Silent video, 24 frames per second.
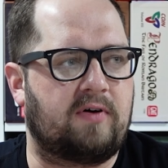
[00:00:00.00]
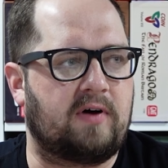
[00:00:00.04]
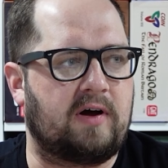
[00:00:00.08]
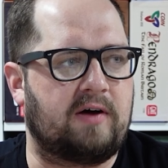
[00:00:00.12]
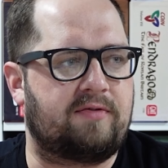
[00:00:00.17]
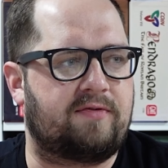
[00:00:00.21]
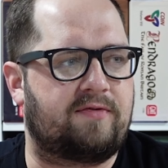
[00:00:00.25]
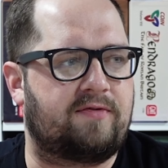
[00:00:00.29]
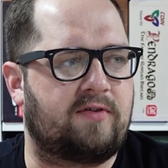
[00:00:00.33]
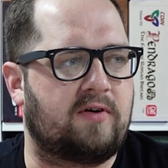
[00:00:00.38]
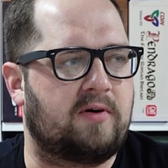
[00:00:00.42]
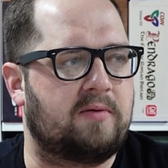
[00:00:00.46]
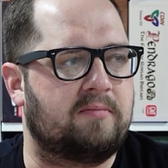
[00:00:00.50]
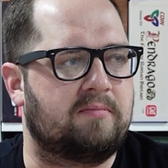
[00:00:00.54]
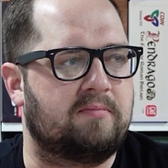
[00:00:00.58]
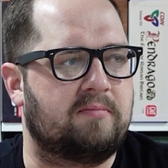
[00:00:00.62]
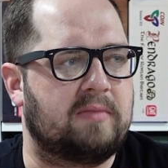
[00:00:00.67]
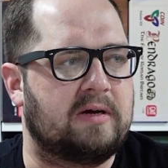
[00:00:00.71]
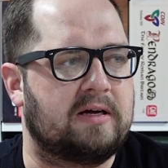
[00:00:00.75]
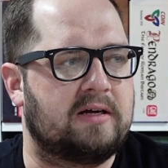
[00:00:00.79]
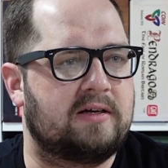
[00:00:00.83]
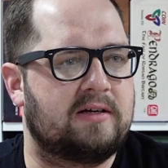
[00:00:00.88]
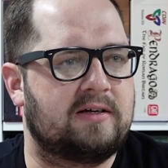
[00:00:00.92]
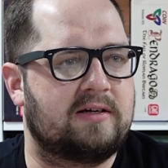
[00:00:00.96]

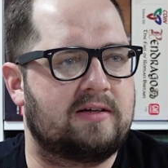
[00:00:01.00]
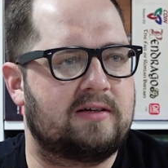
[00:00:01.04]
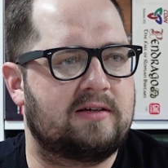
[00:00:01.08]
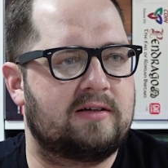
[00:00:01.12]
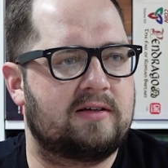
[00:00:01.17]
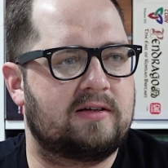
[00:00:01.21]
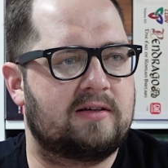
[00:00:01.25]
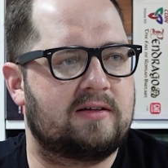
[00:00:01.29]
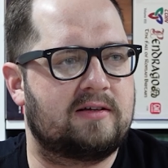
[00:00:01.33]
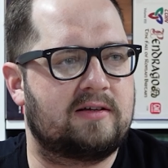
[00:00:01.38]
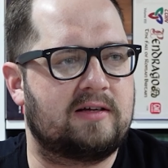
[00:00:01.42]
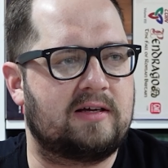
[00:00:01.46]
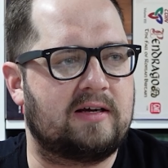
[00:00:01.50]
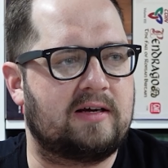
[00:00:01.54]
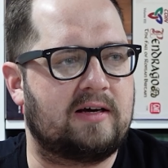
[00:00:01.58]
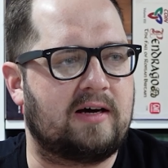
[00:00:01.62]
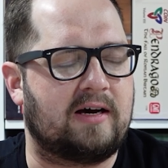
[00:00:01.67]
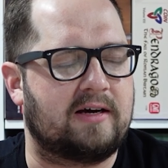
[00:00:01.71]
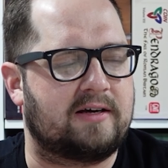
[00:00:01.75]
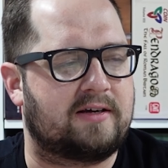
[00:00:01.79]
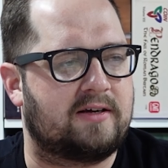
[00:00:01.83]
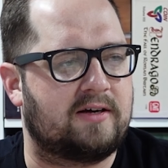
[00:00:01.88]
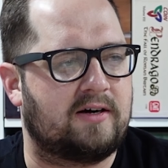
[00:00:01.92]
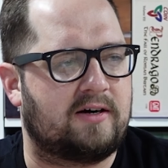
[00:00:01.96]
from,
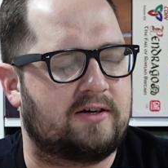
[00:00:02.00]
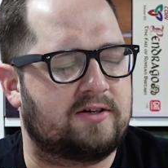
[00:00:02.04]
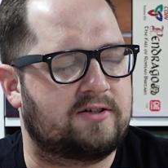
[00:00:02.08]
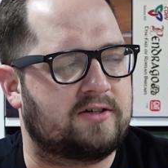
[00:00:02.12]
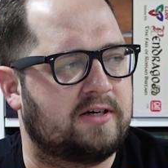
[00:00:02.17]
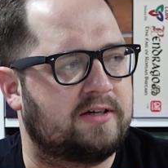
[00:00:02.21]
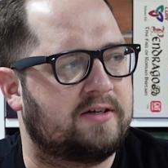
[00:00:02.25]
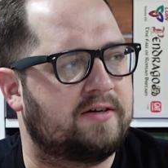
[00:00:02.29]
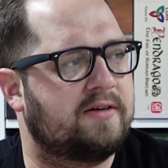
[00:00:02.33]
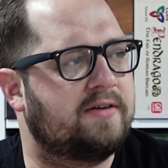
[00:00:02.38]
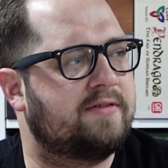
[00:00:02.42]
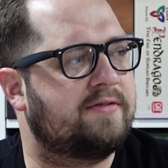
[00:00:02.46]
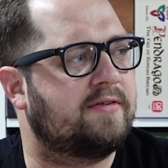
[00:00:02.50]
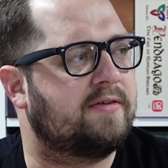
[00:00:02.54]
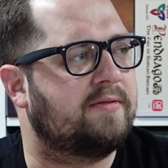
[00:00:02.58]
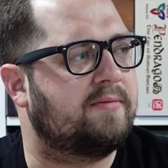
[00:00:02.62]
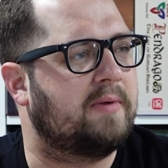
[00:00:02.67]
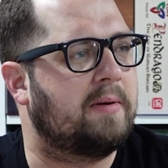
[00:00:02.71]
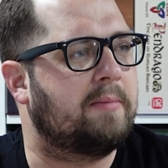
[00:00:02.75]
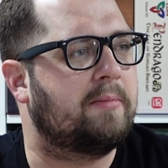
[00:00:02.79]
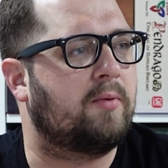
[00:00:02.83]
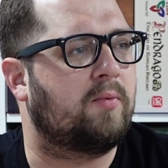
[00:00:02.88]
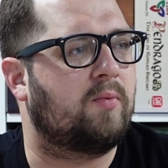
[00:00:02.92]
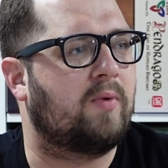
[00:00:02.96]
oh gosh, I don't even
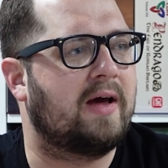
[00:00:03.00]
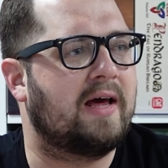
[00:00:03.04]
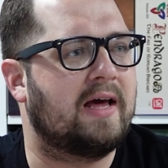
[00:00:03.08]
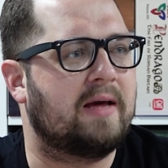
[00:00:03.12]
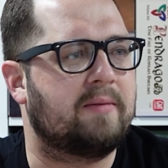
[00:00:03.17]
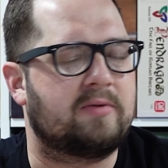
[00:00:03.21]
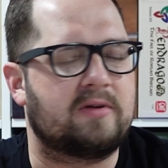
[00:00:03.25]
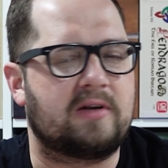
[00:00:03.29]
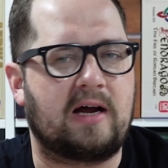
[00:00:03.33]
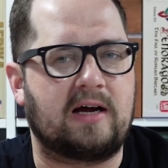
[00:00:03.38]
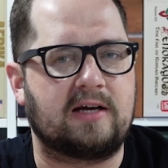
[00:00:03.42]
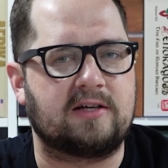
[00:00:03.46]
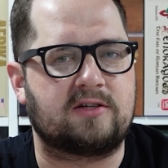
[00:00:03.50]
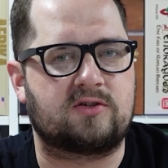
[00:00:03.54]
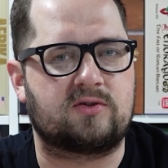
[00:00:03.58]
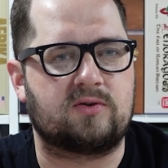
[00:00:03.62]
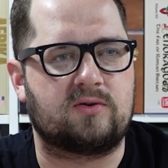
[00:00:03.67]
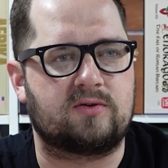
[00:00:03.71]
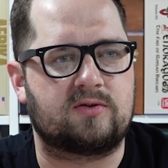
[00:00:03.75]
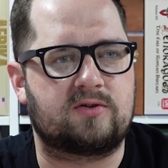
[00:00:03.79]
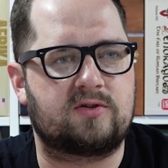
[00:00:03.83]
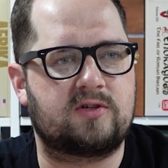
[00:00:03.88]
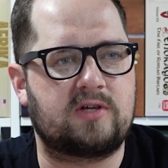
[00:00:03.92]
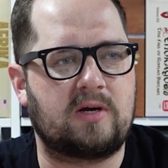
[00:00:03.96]
remember where, but I
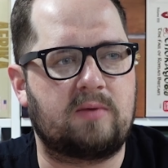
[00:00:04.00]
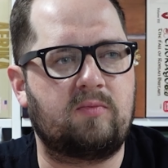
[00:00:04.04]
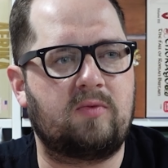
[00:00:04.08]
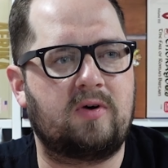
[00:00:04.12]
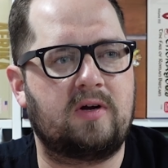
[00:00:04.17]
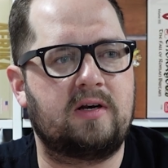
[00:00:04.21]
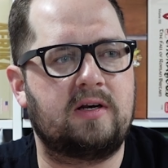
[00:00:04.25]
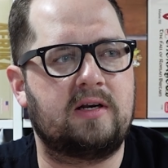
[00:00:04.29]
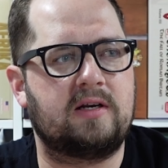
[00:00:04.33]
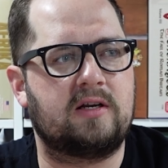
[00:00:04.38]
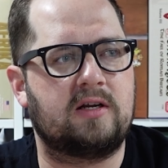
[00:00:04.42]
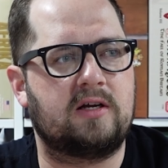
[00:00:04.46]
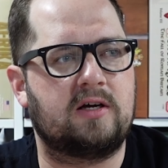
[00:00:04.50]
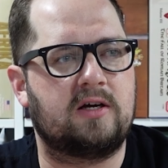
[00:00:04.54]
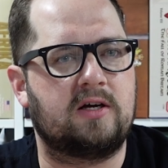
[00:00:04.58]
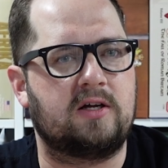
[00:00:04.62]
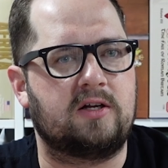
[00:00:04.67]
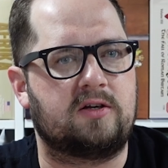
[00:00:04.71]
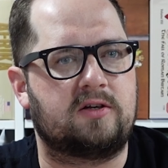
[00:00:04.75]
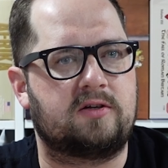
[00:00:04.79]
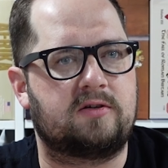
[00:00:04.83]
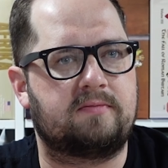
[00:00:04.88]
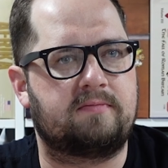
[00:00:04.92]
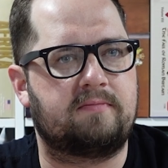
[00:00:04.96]
saw someone
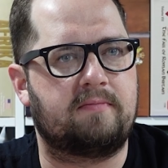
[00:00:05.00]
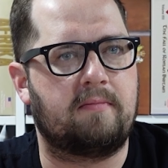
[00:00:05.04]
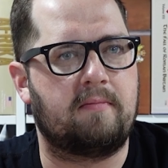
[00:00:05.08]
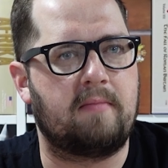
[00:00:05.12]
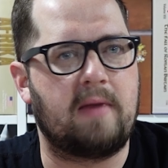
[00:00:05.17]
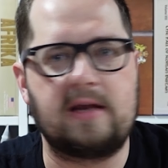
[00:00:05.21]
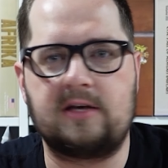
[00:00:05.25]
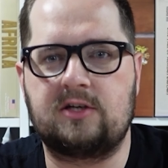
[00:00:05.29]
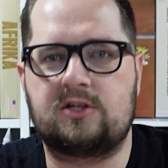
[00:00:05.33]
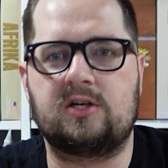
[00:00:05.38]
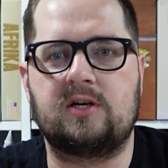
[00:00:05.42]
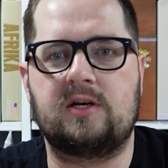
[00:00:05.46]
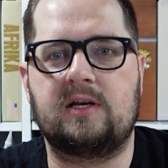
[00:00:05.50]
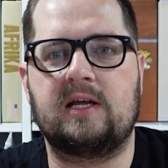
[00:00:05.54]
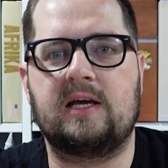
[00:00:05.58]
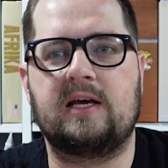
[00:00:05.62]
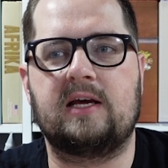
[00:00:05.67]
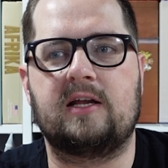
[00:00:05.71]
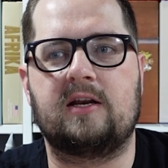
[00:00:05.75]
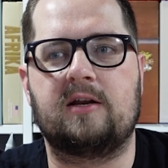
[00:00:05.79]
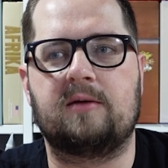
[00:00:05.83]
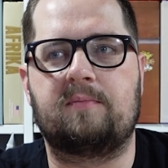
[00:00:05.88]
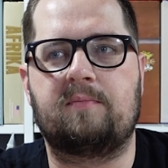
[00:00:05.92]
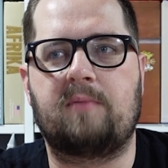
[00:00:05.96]
had mentioned it
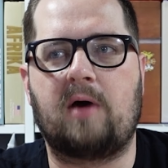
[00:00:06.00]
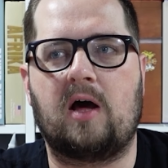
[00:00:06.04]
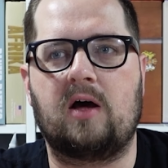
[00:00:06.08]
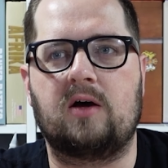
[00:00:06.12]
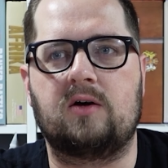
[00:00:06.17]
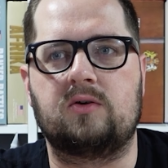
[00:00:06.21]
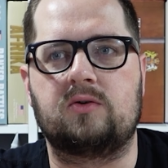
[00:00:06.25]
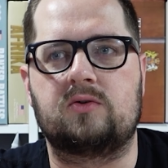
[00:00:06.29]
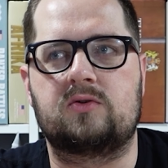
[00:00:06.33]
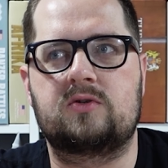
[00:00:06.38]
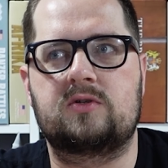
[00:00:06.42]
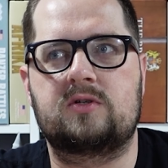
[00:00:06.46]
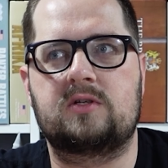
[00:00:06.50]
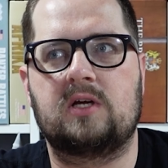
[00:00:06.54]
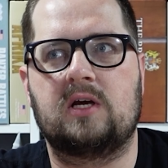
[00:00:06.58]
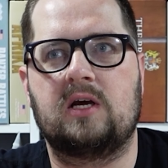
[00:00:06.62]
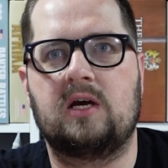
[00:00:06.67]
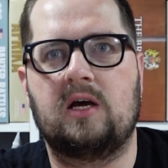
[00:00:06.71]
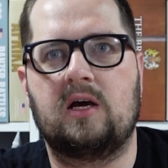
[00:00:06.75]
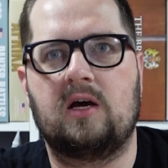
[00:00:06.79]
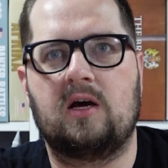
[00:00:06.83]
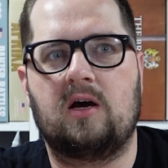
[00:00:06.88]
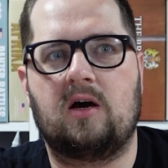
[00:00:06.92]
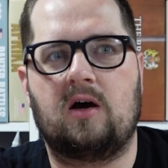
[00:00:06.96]
in a post
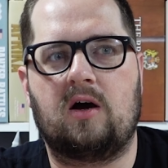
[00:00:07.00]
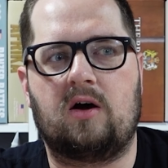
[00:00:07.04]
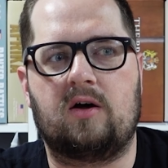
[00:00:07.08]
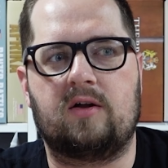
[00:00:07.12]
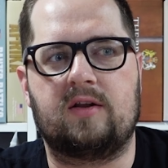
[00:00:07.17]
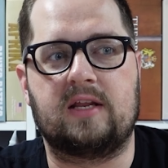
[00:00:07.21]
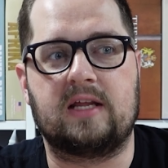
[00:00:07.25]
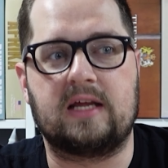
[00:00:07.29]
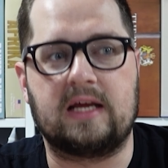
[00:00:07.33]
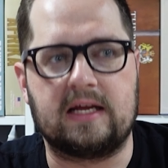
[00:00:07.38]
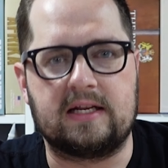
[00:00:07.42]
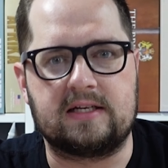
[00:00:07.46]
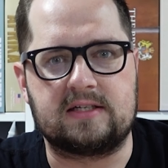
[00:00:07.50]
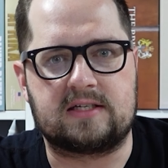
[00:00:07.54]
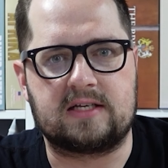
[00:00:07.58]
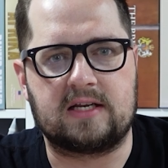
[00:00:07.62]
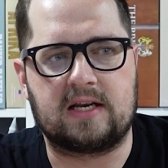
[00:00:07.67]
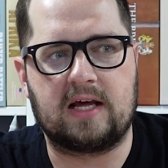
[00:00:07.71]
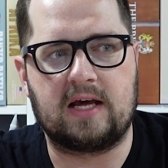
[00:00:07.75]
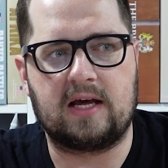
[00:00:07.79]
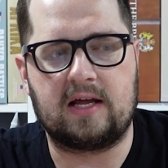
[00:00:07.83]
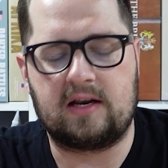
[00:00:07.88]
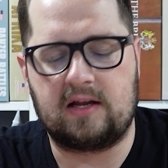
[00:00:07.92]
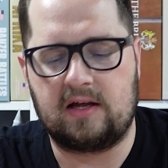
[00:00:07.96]
on the
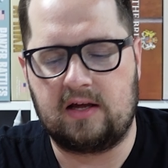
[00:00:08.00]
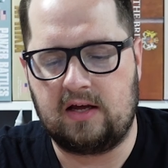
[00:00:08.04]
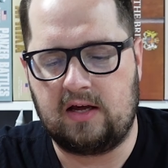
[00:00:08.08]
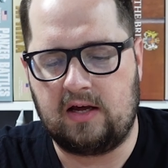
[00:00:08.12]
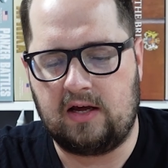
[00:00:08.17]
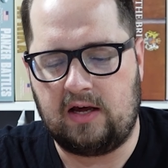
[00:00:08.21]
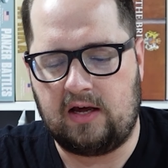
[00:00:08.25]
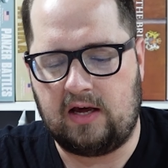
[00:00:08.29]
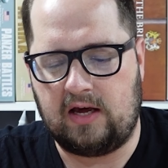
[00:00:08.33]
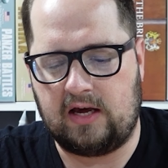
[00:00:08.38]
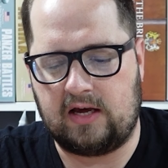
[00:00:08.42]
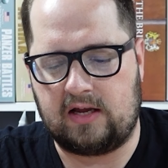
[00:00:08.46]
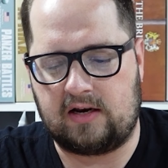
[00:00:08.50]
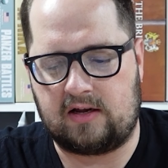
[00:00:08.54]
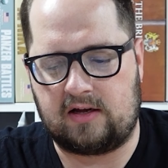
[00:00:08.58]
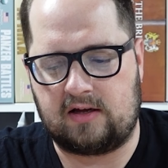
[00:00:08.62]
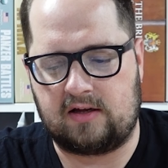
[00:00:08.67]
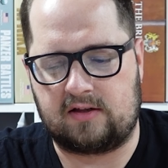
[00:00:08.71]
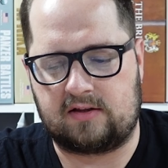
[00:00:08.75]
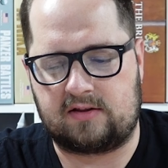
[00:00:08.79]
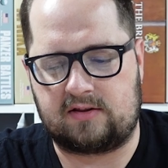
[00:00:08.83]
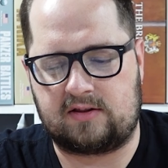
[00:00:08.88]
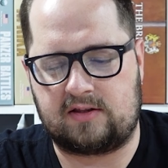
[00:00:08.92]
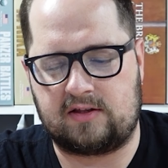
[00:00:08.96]
internet. And
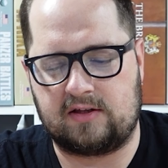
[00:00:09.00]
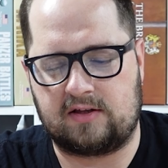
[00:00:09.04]
I,